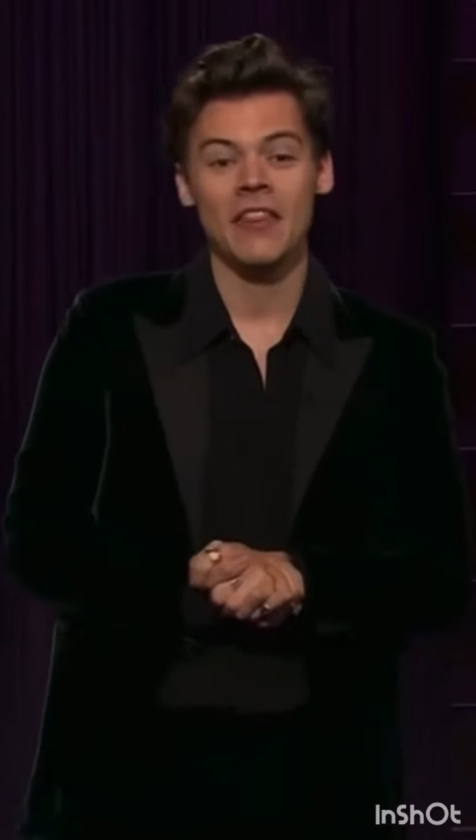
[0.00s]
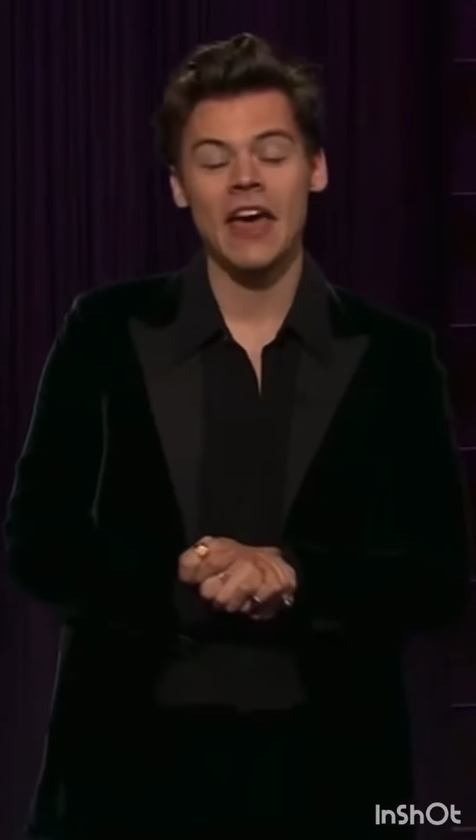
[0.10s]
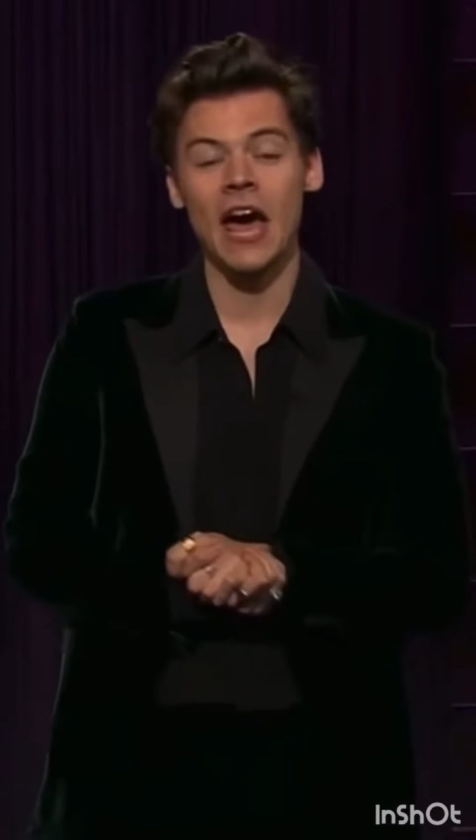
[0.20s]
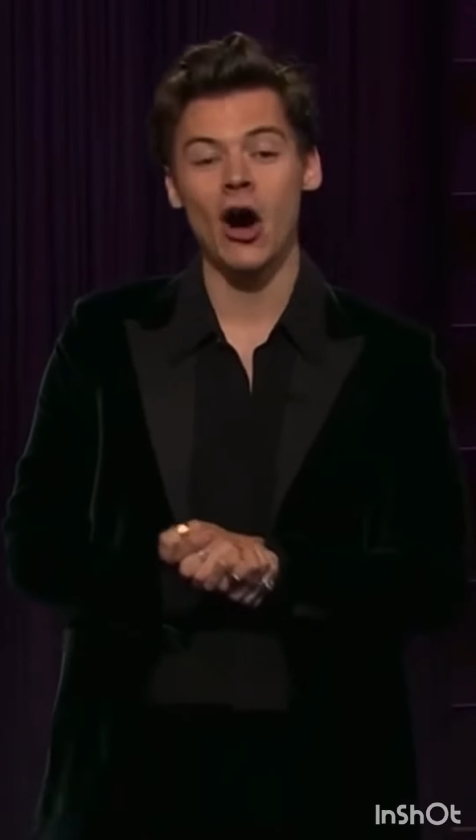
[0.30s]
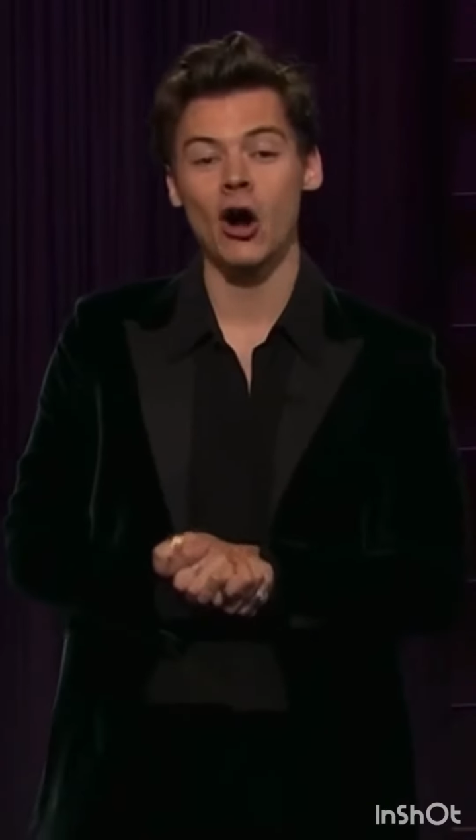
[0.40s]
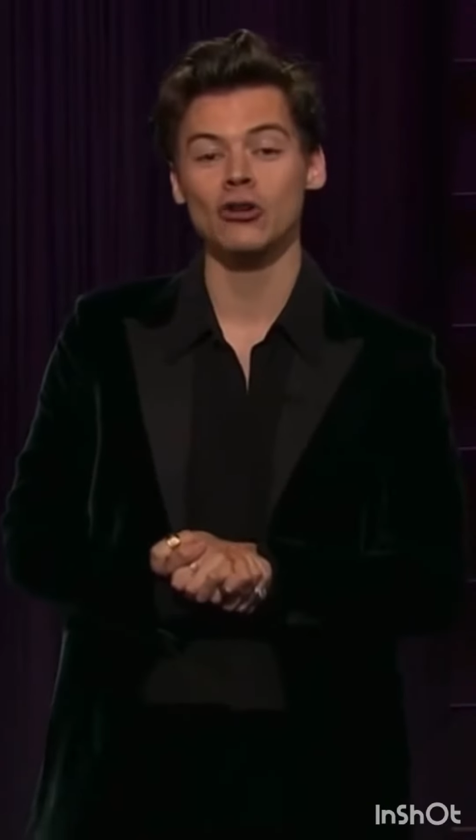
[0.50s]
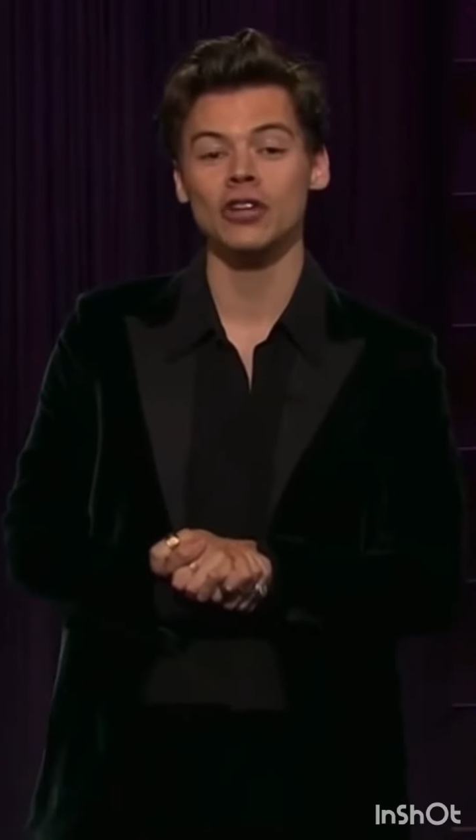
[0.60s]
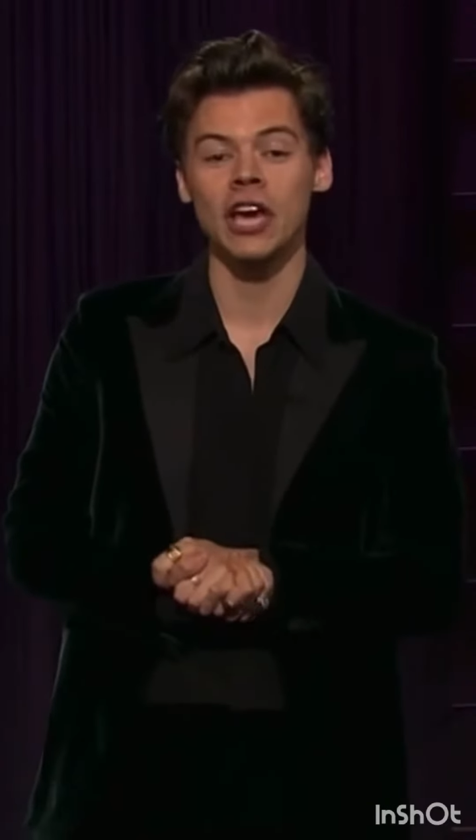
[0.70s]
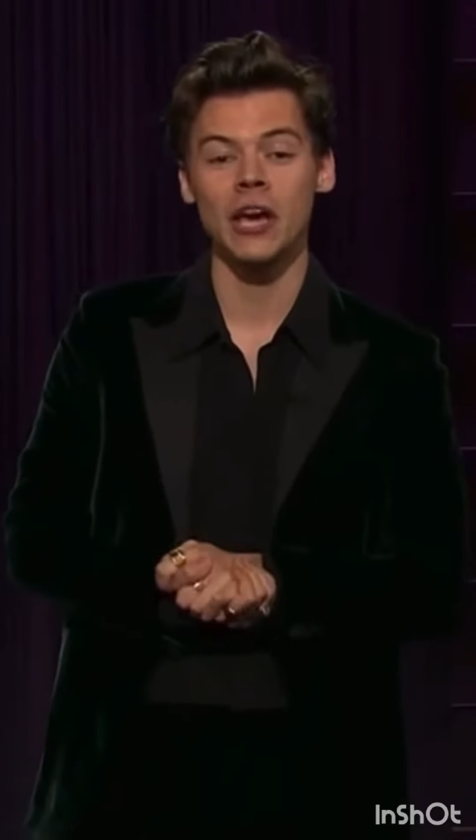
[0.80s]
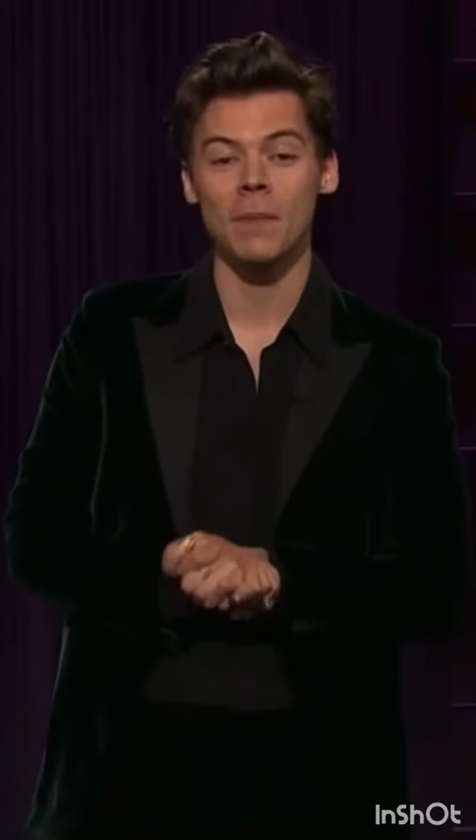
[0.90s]
They're
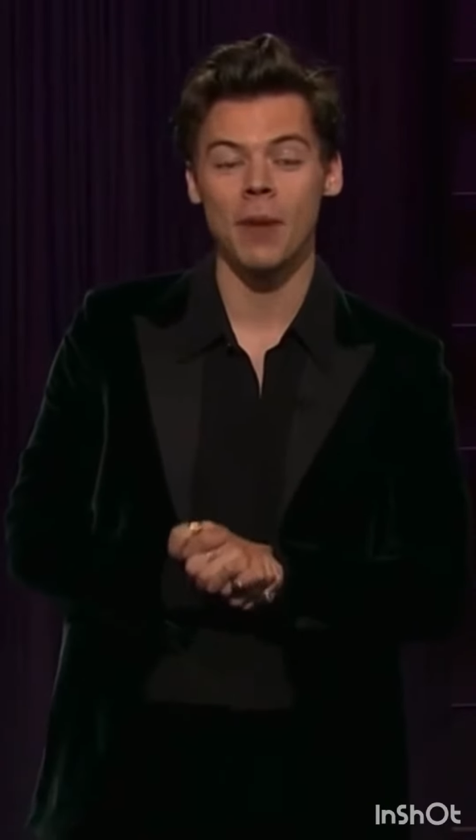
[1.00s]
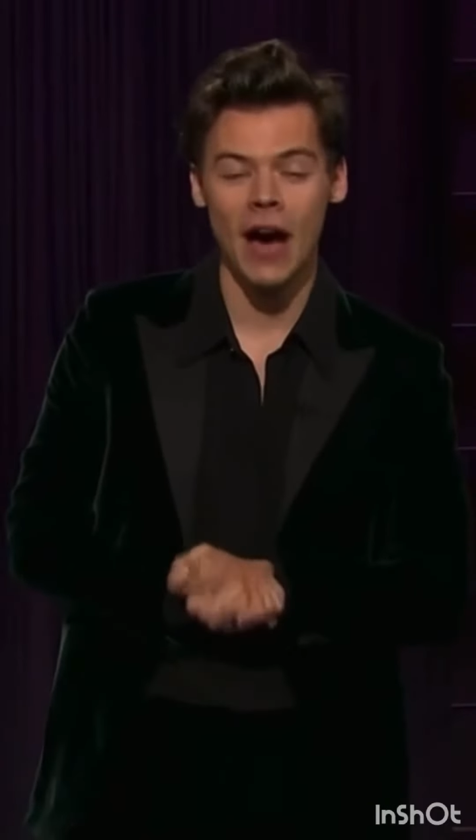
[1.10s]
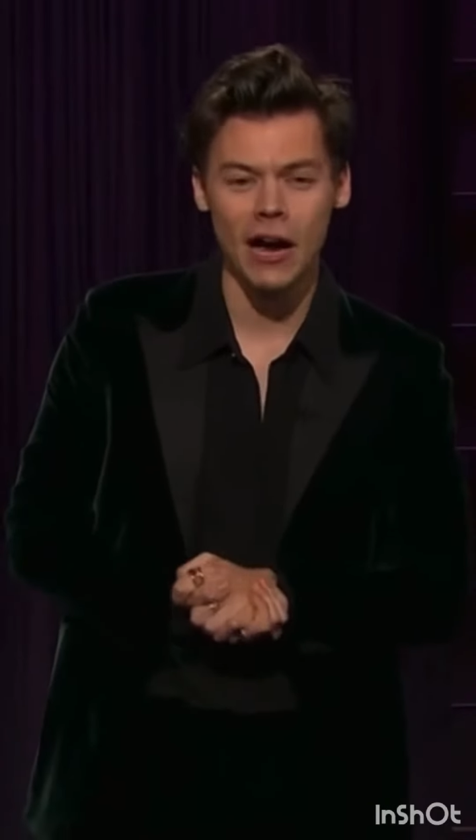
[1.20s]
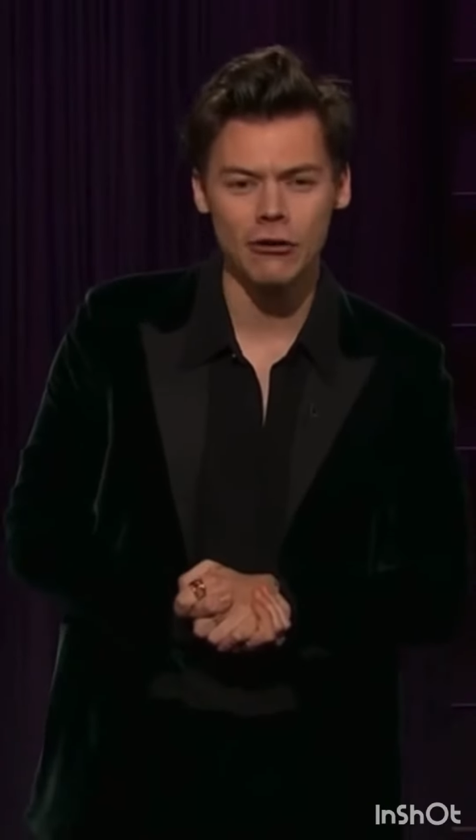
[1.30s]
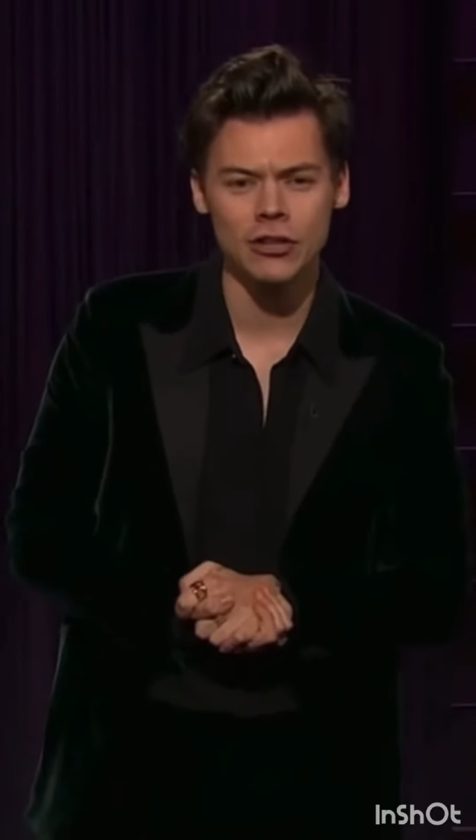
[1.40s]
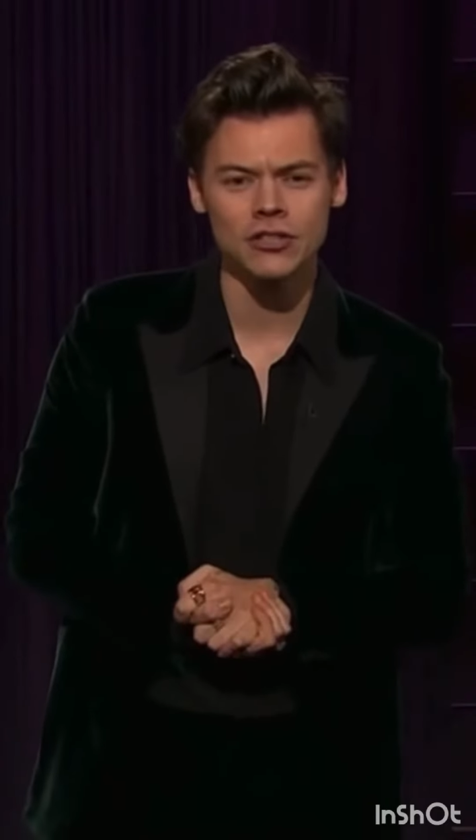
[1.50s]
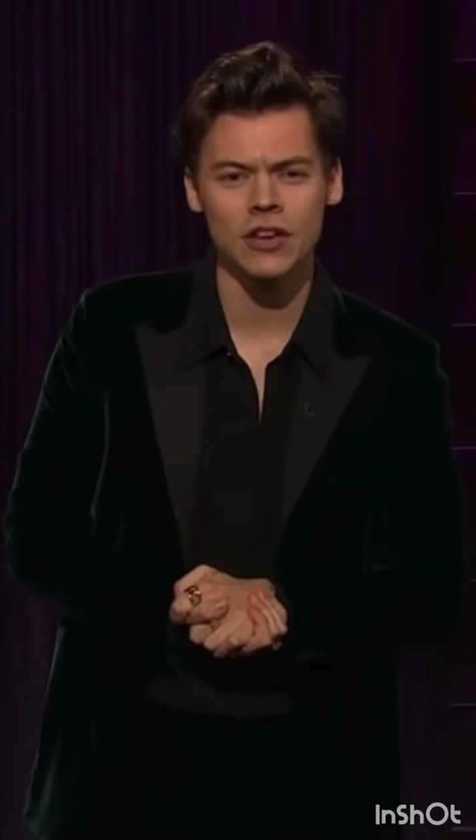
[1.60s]
holding Pirates